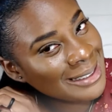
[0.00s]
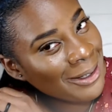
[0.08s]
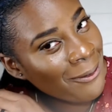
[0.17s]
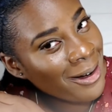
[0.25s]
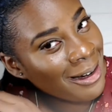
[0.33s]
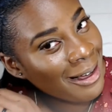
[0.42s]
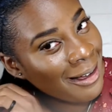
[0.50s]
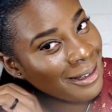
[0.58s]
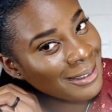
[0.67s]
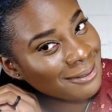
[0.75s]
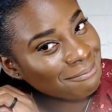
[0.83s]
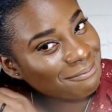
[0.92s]
going
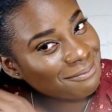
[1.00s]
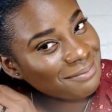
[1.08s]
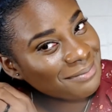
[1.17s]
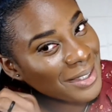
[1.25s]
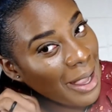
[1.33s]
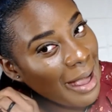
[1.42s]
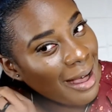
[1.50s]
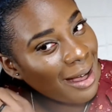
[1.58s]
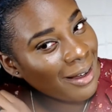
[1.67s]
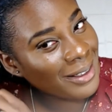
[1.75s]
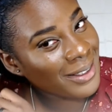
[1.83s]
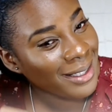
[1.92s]
on
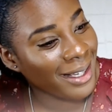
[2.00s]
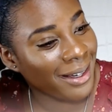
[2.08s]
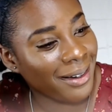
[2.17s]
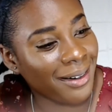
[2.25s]
under there.